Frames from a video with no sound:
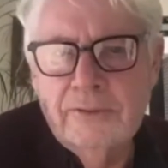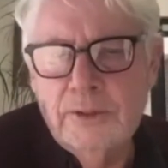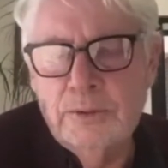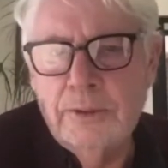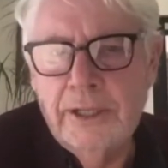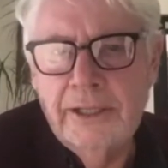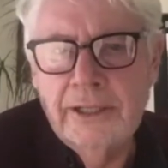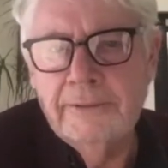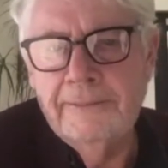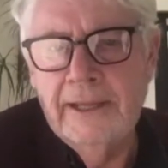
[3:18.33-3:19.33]
door
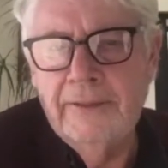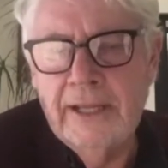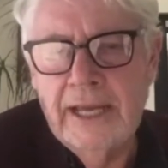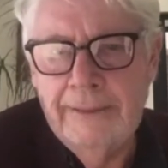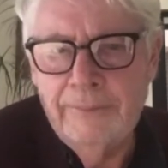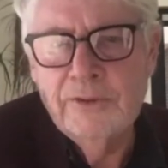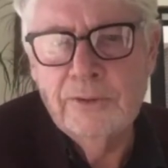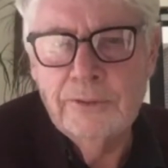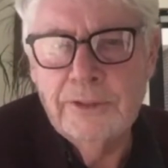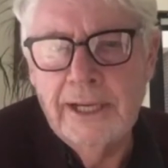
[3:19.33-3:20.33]
here, and that happens
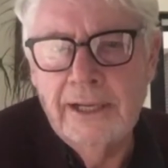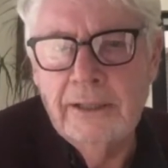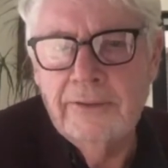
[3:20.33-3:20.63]
all day.